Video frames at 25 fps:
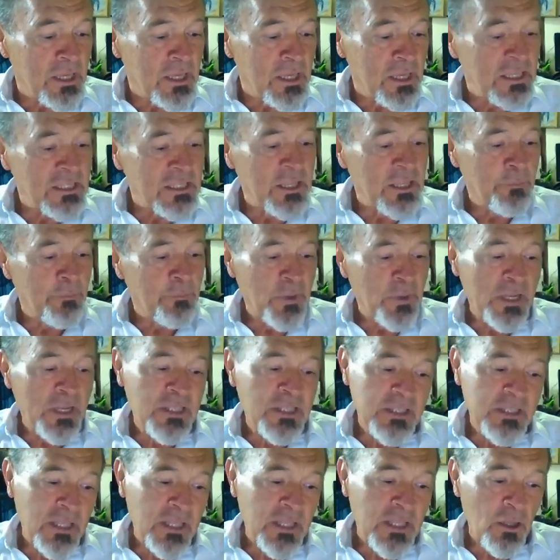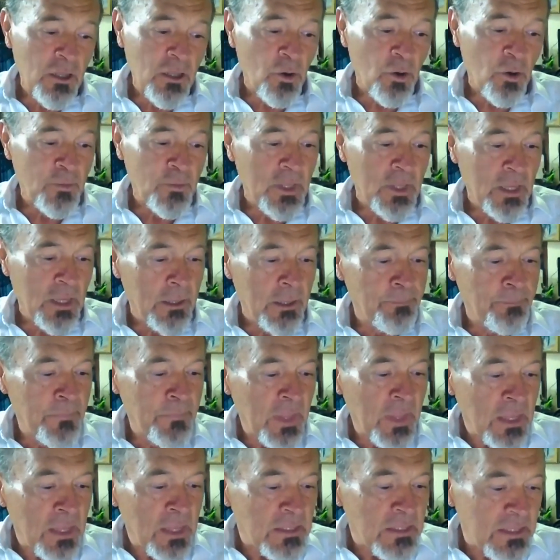the president of the
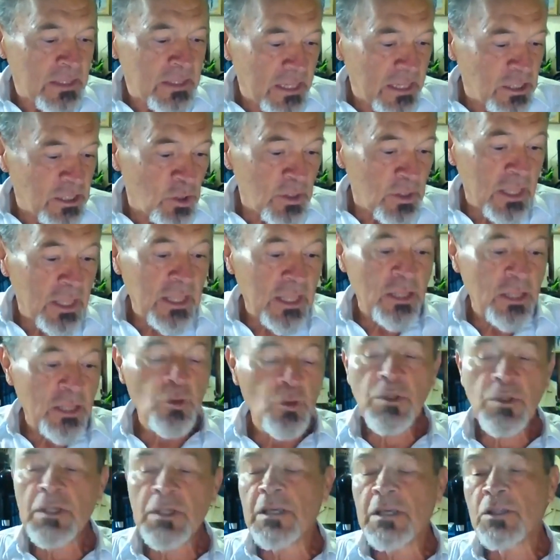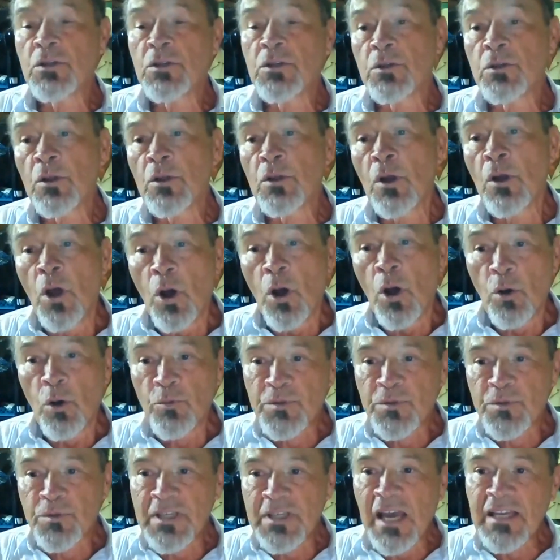National Association of
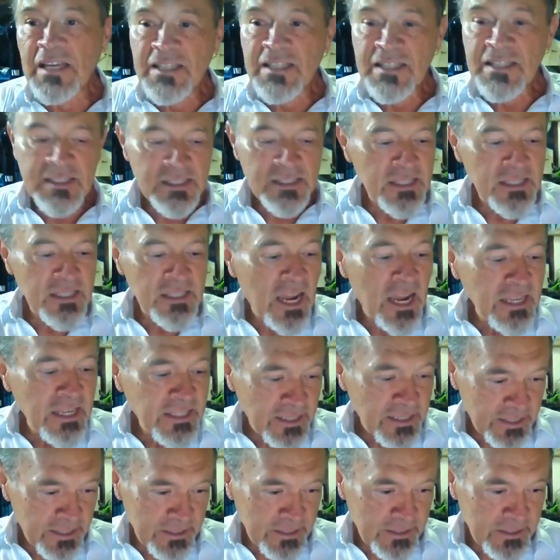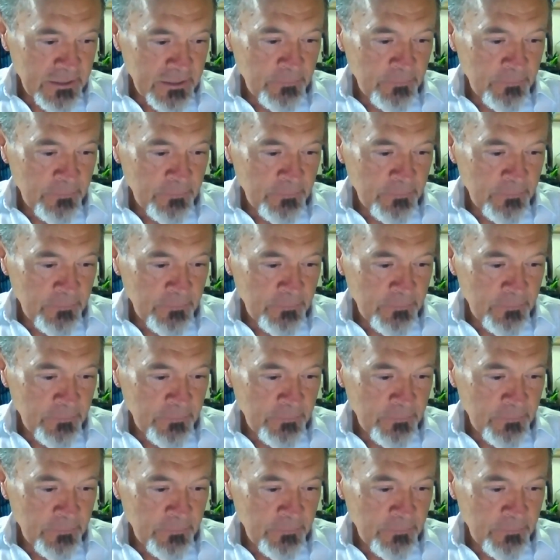Science Writers.